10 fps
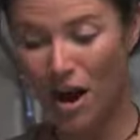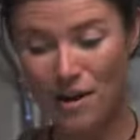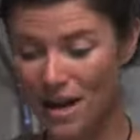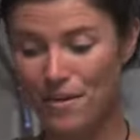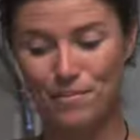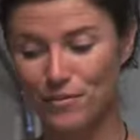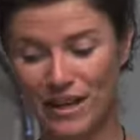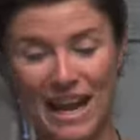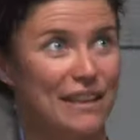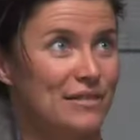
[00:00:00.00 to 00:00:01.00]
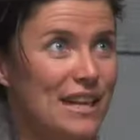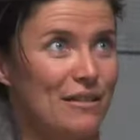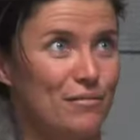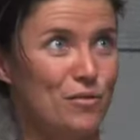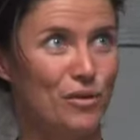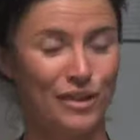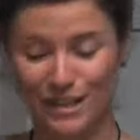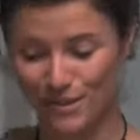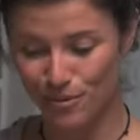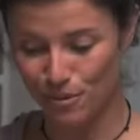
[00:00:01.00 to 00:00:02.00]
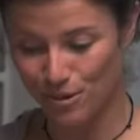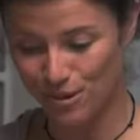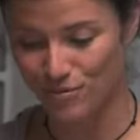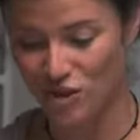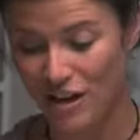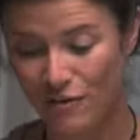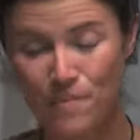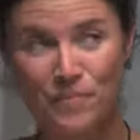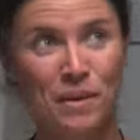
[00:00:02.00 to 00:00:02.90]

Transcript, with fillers: I am gonna have to have more. That's awesome, Geoff.